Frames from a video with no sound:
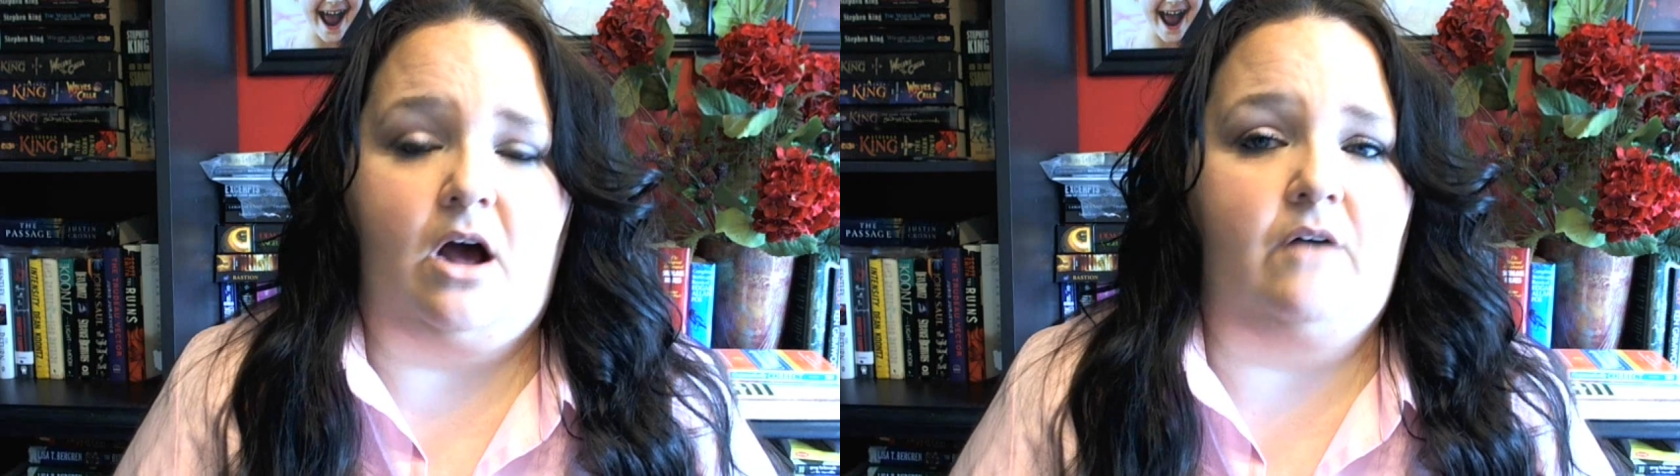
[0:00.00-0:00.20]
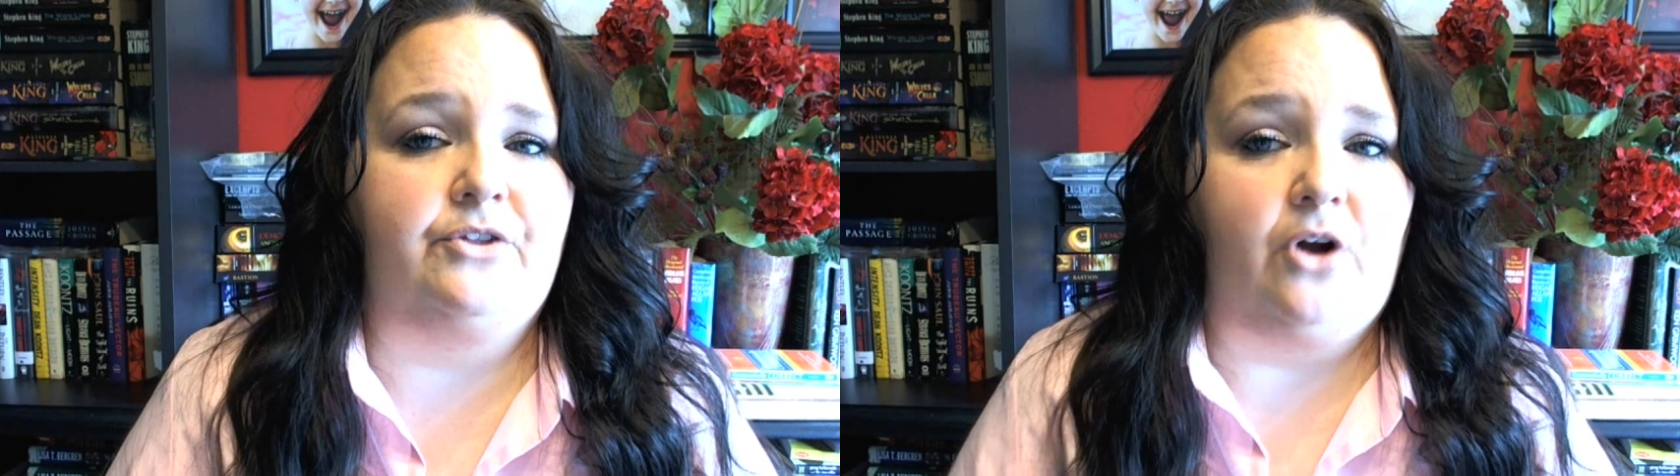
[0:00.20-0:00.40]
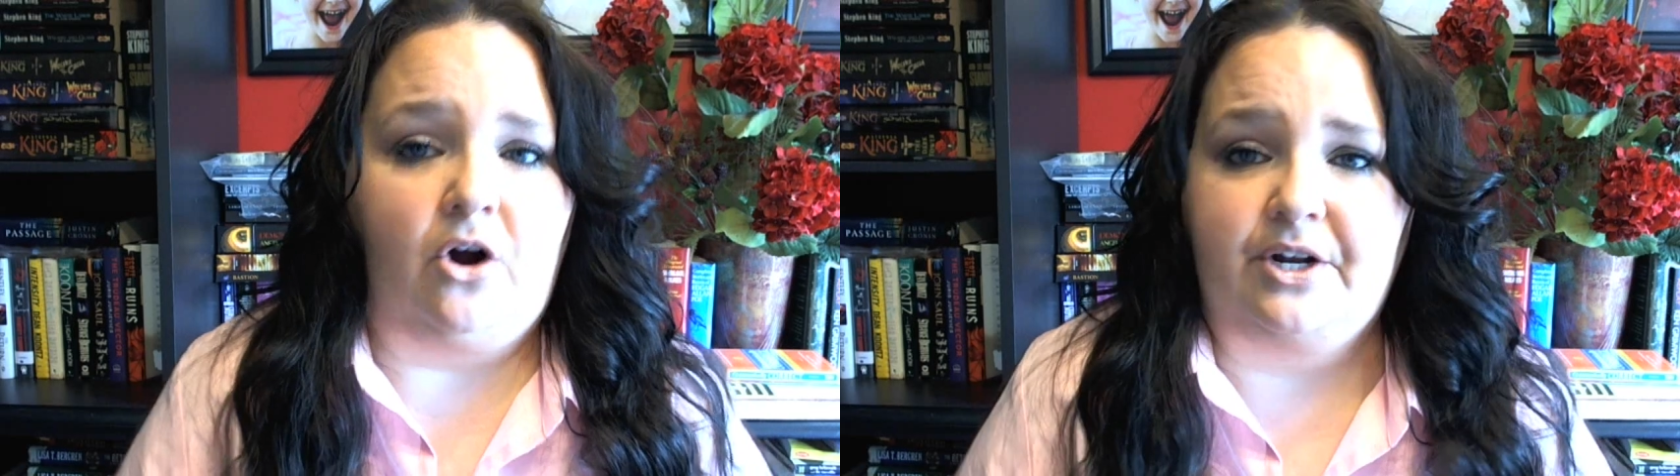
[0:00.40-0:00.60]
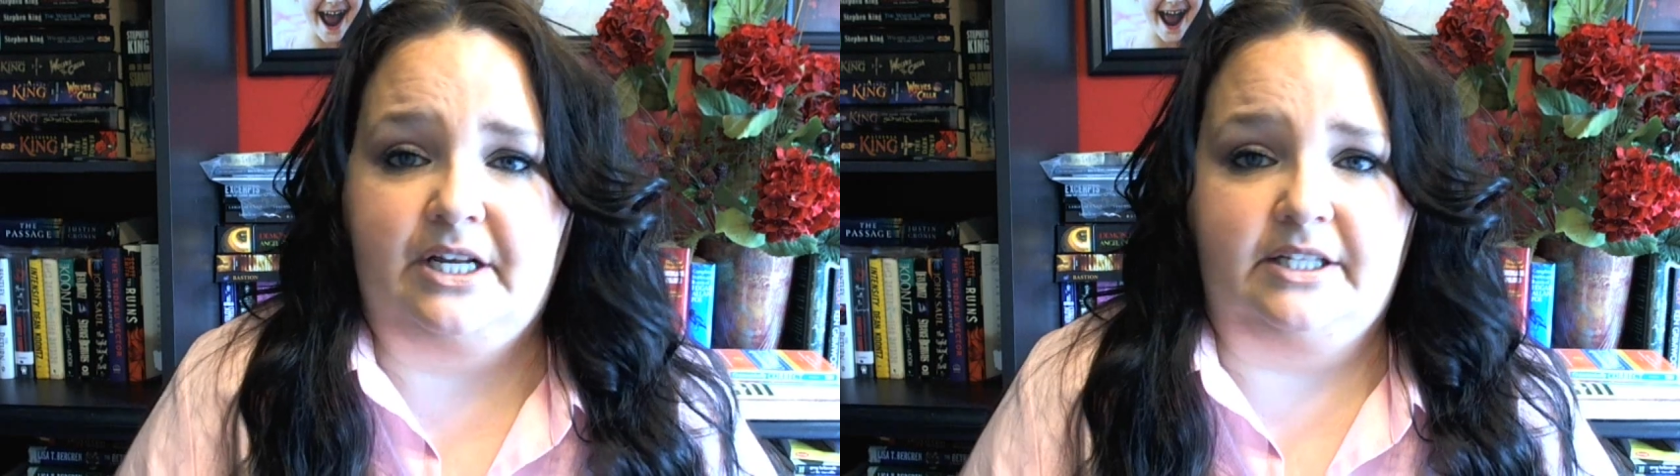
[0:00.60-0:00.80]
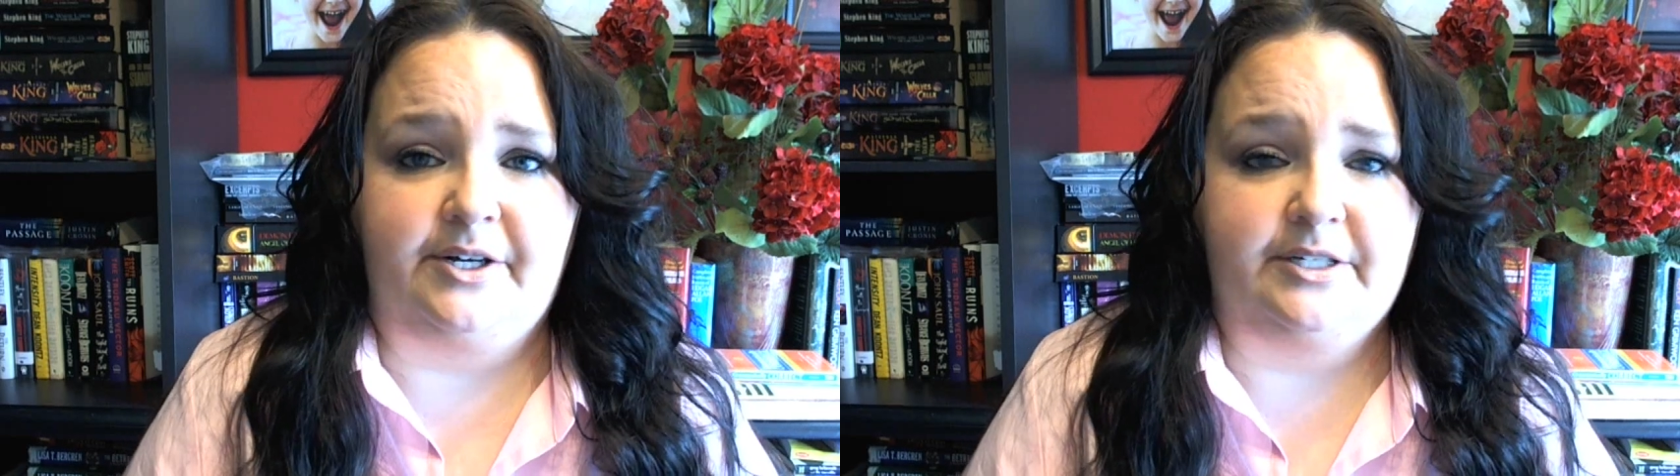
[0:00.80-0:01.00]
off their already
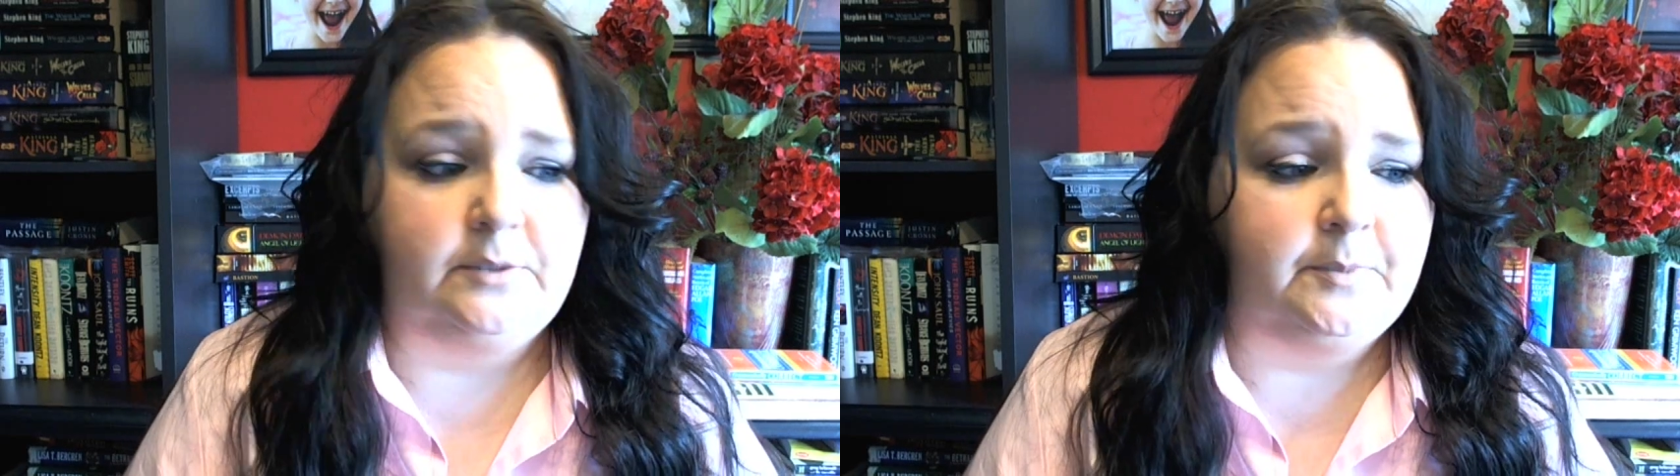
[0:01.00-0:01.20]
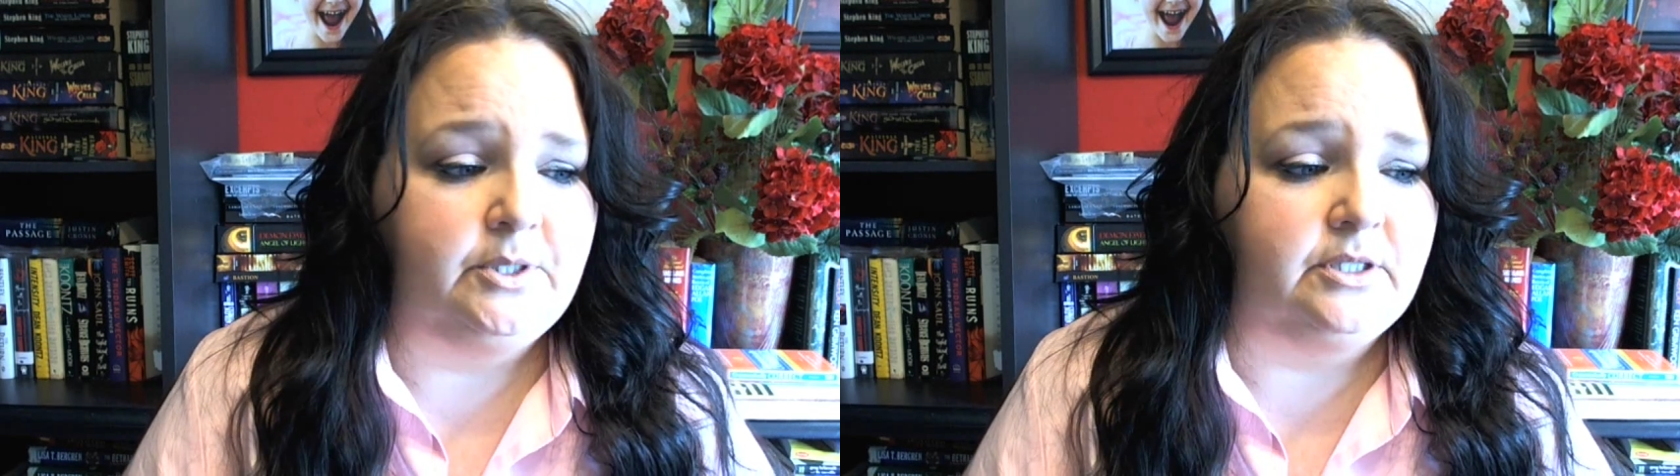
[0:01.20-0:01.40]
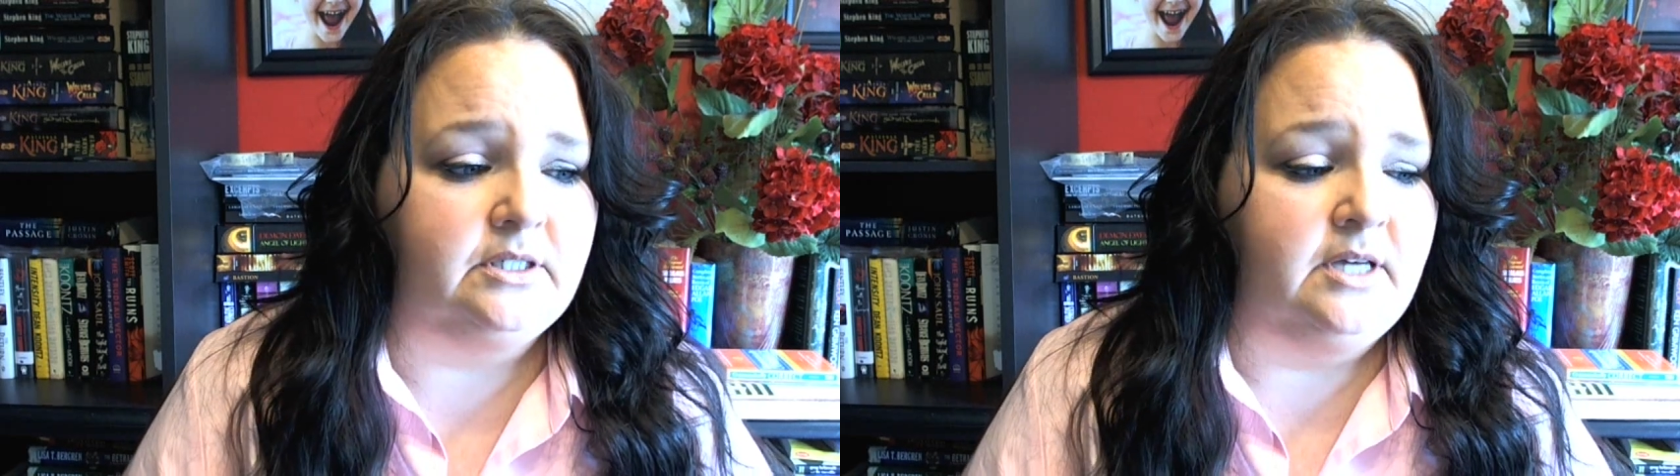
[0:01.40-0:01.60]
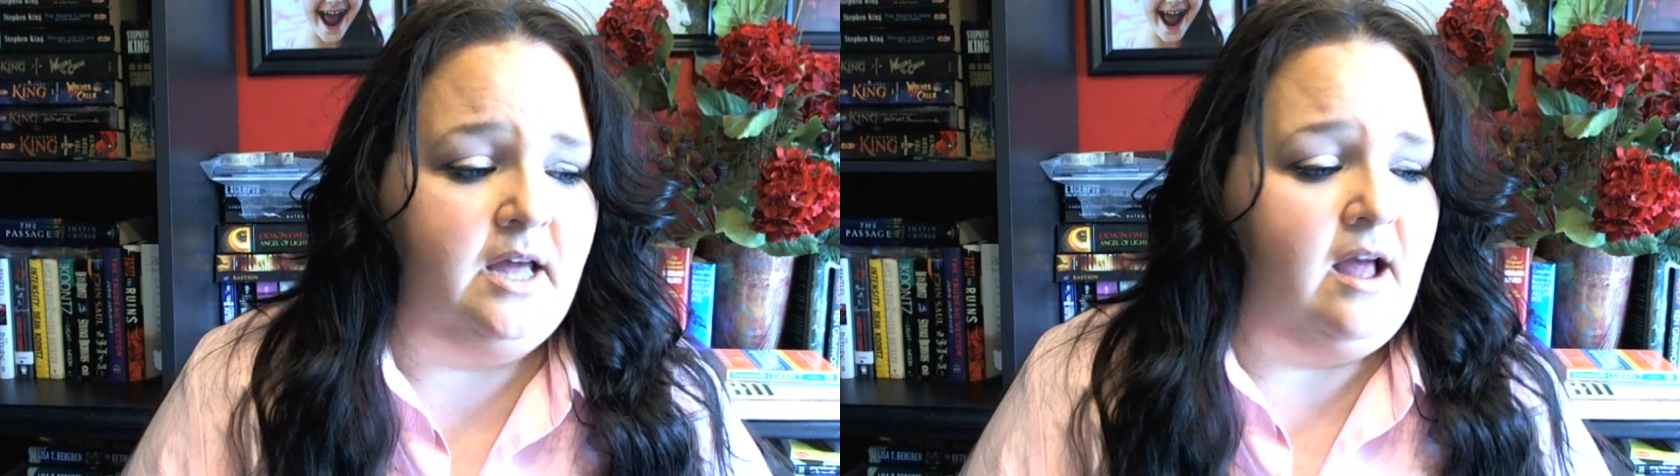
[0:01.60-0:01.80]
clearance books.